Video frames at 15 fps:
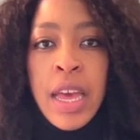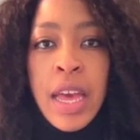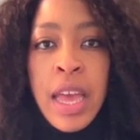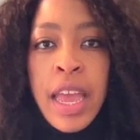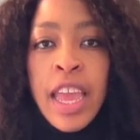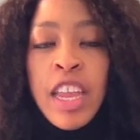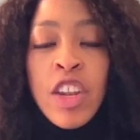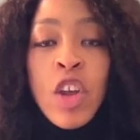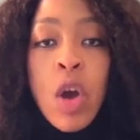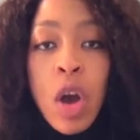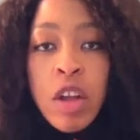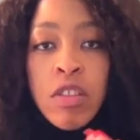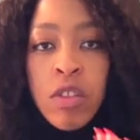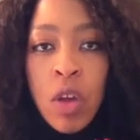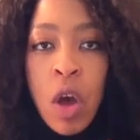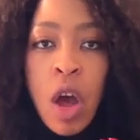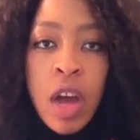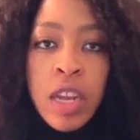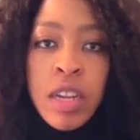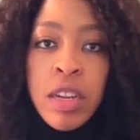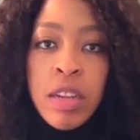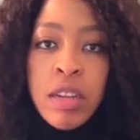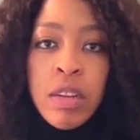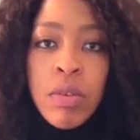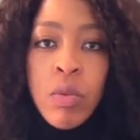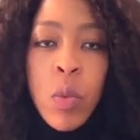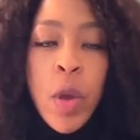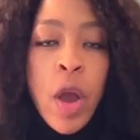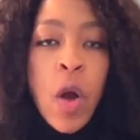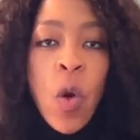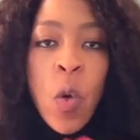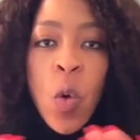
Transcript: in God's garden, we are